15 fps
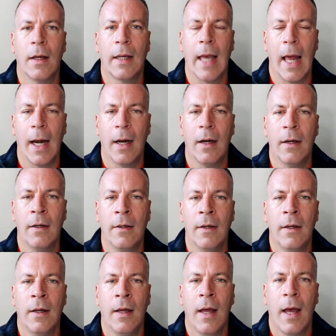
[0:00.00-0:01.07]
Gallagher,
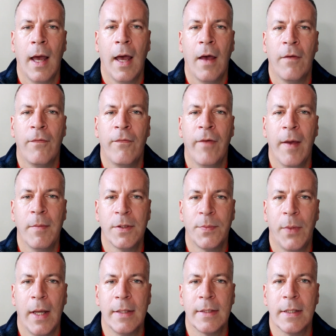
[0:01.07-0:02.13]
a famous
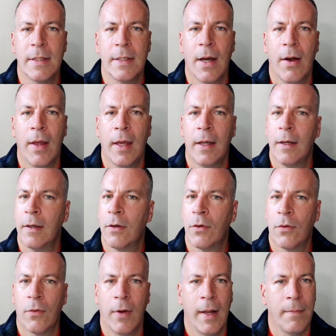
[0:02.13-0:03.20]
priest in Derry,
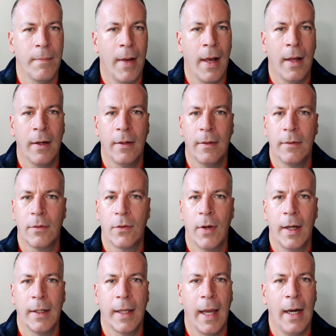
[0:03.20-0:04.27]
great man,
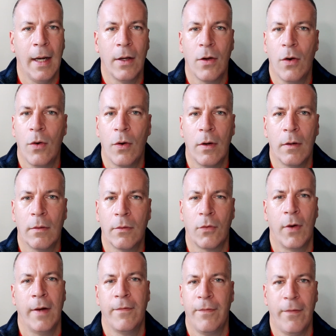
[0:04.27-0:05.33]
great Gaelic or
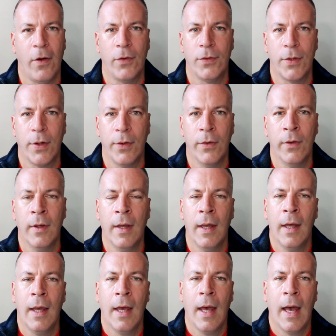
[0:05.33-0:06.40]
great fun too.
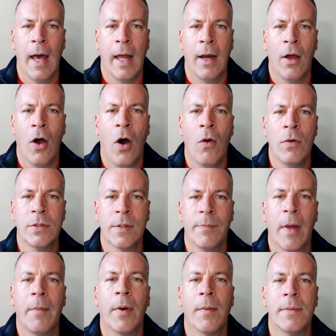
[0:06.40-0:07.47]
And I always
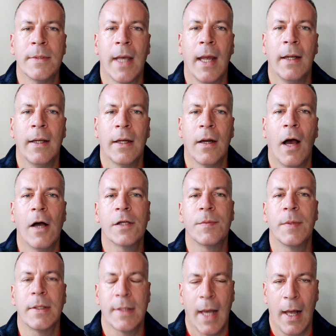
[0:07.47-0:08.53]
remember him saying that
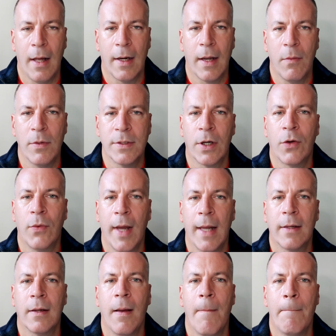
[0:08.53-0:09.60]
hospitality was a
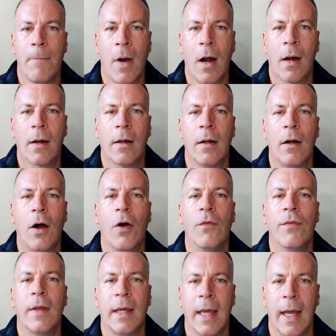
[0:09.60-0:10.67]
great mark
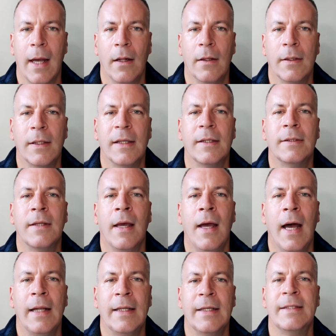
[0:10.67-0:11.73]
of the Gael. It is
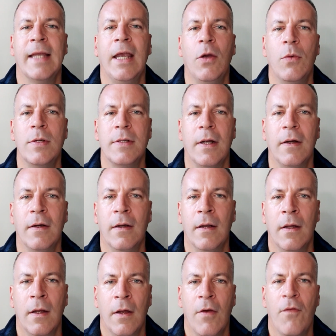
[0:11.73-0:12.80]
a distinguishing
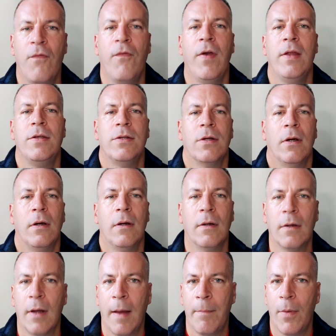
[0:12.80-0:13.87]

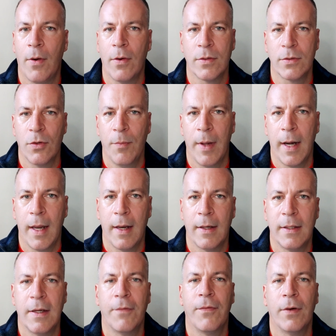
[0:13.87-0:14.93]
feature among so many
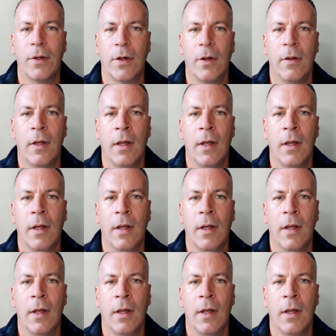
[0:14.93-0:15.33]
different